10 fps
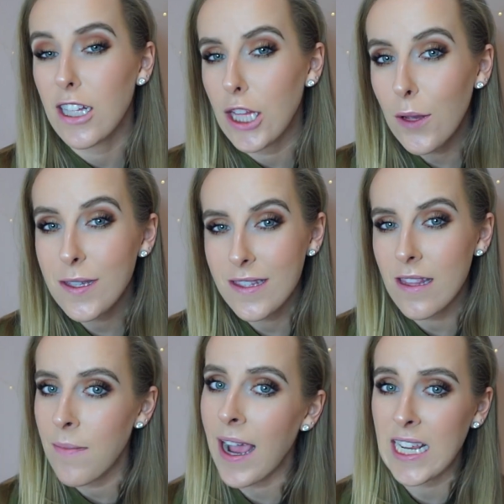close to
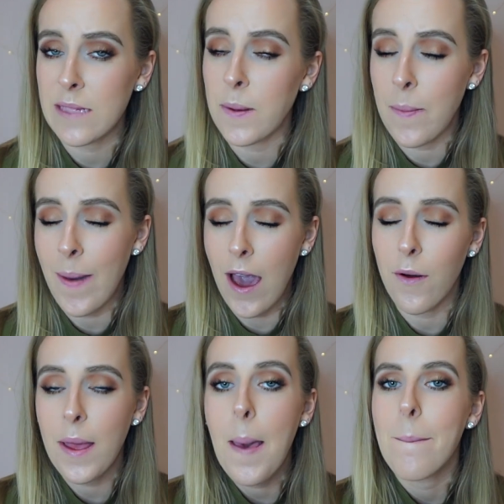the maximum
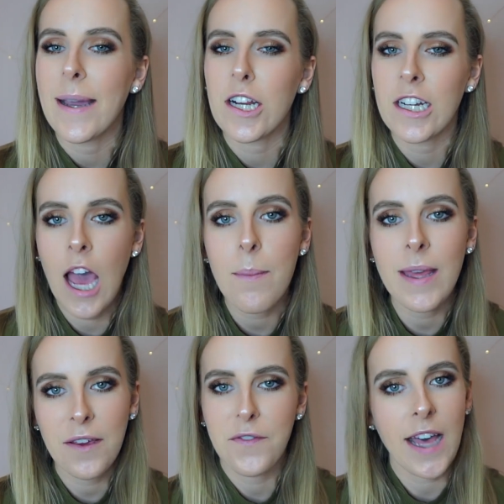amount, but you're not
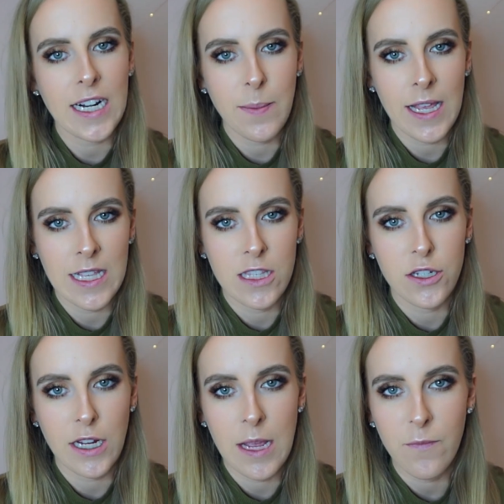being flagged by
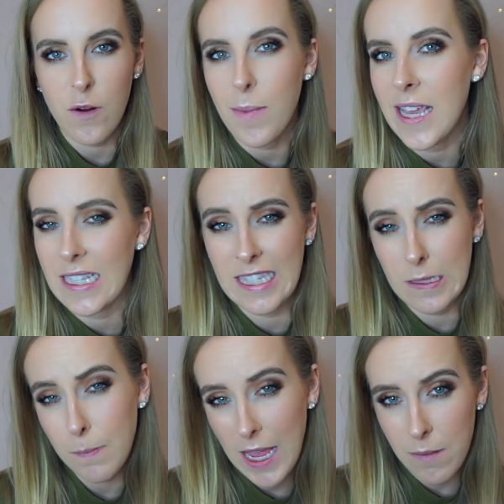Instagram for being
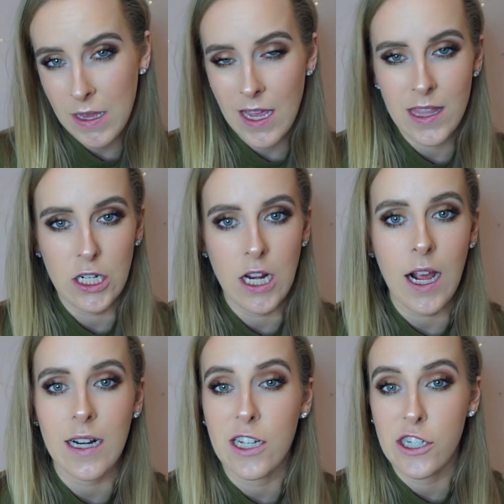spammy and they're
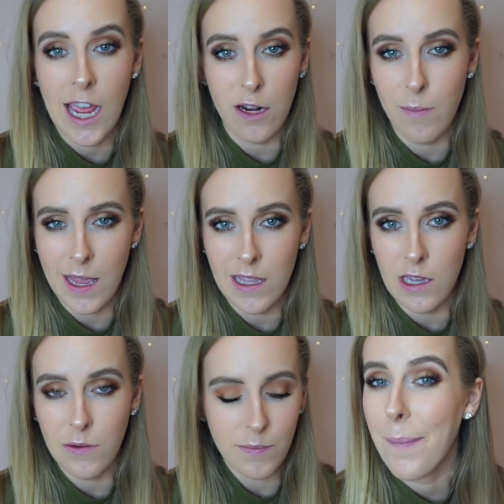not going to shadow ban
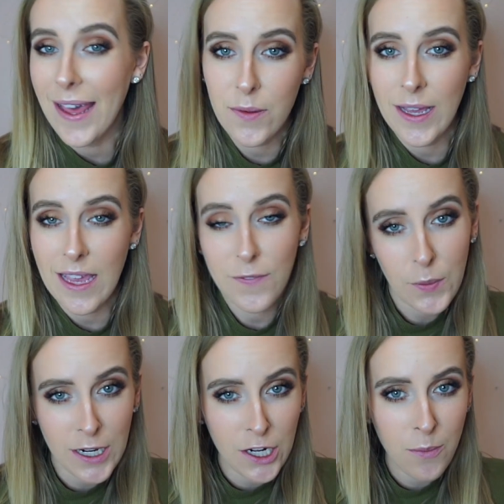you. By the way, if you
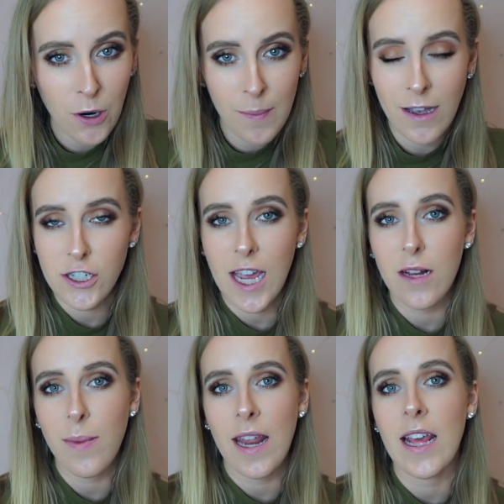want to know more about
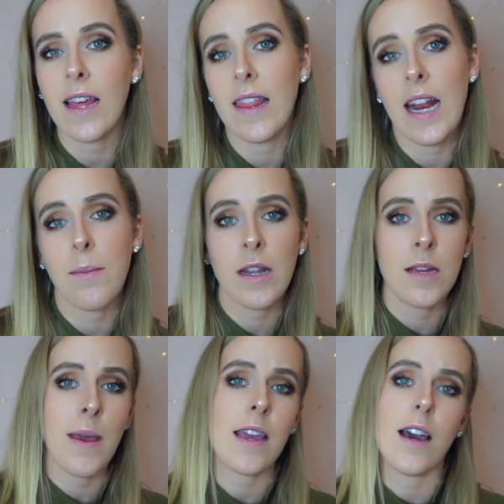shadow banning, then I'm going to
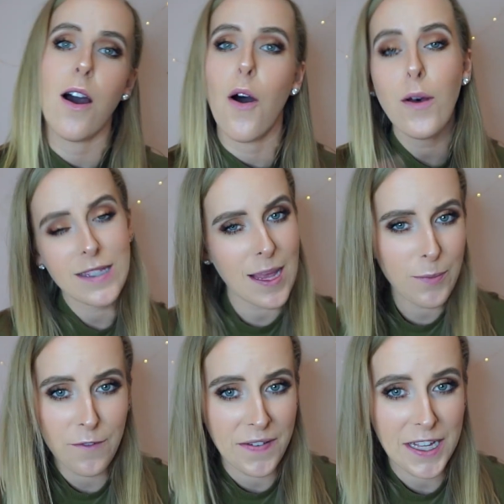make a whole
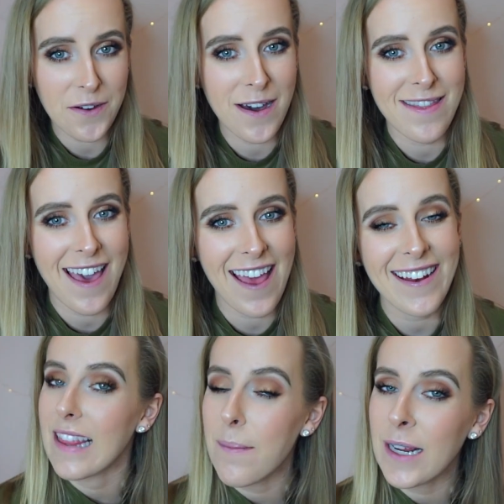separate video on that.
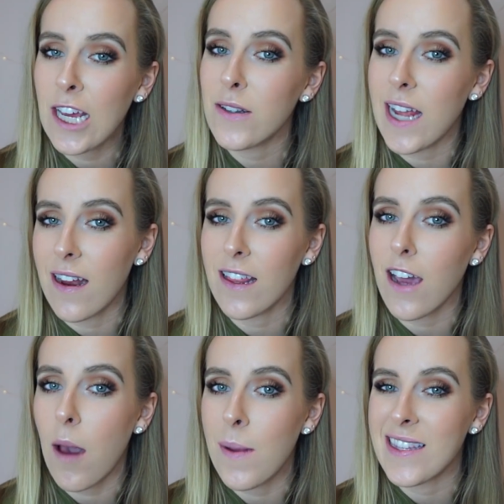Let me know down in the
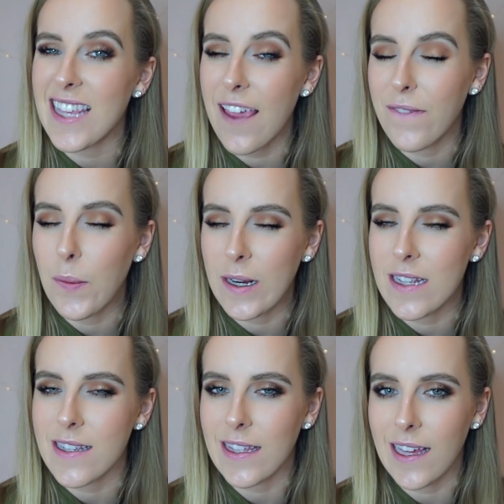comments if you want to
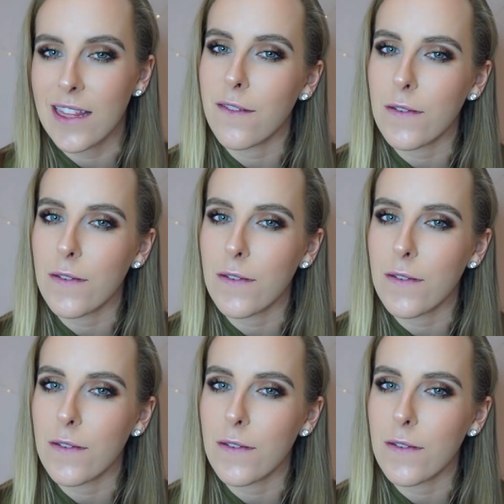see that in the